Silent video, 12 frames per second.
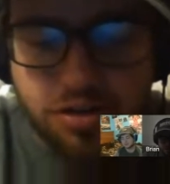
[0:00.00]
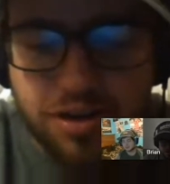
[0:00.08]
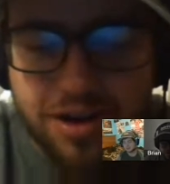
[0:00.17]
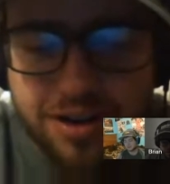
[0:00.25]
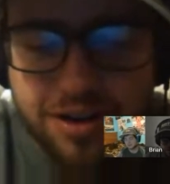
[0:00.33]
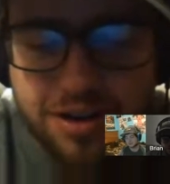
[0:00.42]

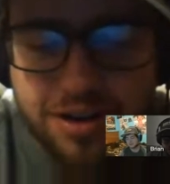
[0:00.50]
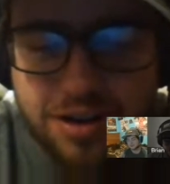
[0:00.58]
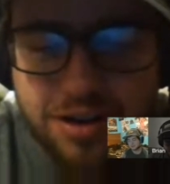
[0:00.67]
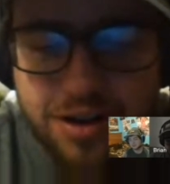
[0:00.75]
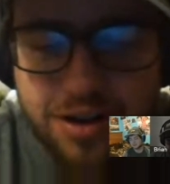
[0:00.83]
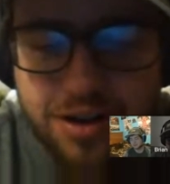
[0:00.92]
try to go
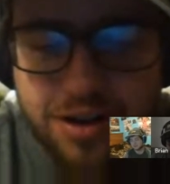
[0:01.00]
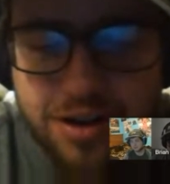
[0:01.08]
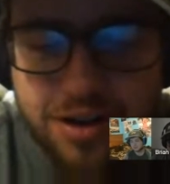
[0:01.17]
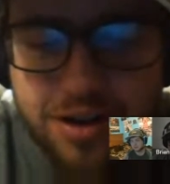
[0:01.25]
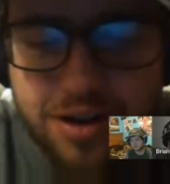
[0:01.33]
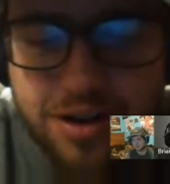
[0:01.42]
to the
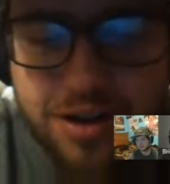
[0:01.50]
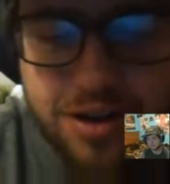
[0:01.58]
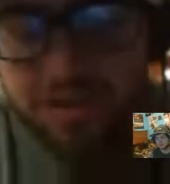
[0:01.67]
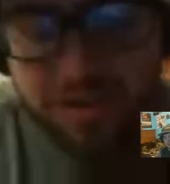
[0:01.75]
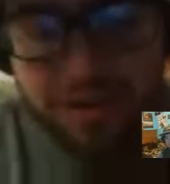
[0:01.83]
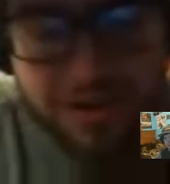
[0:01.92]
Roval and race
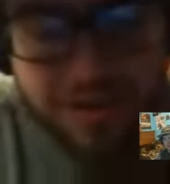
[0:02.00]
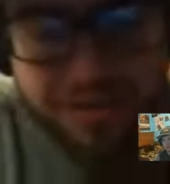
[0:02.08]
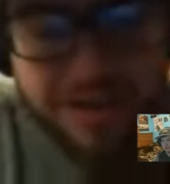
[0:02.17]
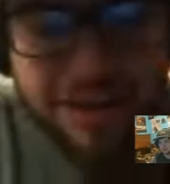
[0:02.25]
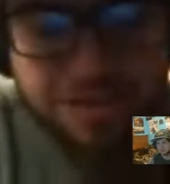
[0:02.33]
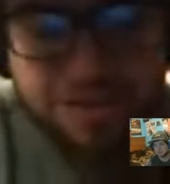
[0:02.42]
there. It doesn't
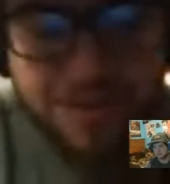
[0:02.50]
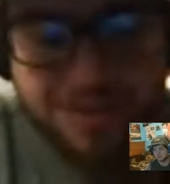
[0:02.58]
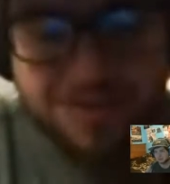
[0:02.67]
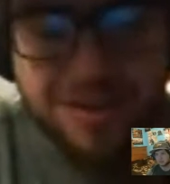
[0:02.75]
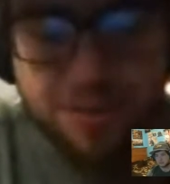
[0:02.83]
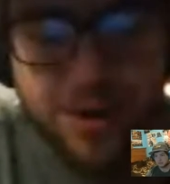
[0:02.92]
have to be in the
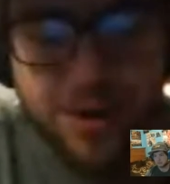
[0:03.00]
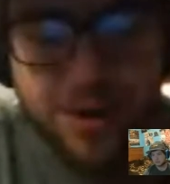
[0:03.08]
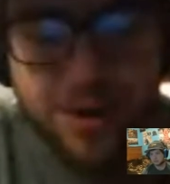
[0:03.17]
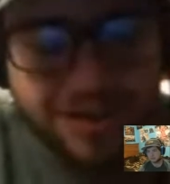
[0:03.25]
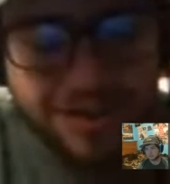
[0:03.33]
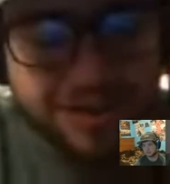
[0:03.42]
same
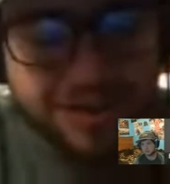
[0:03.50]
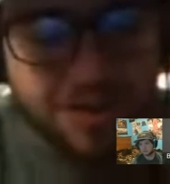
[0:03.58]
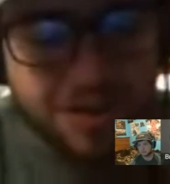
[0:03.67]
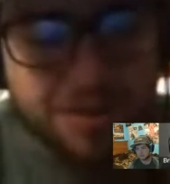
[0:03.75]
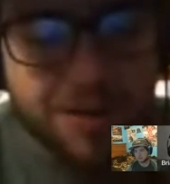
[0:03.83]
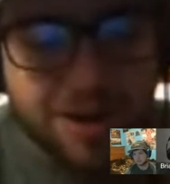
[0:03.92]
weekend as
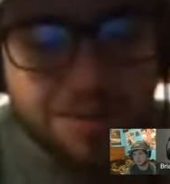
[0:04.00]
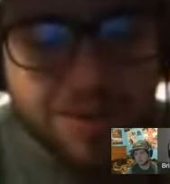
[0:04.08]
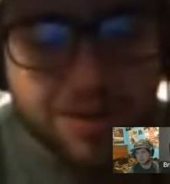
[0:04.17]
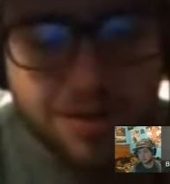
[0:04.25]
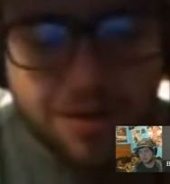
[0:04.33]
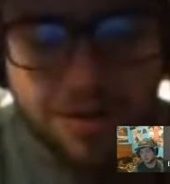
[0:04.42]
NASCAR, in my
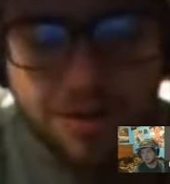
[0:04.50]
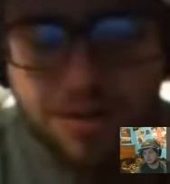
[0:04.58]
opinion.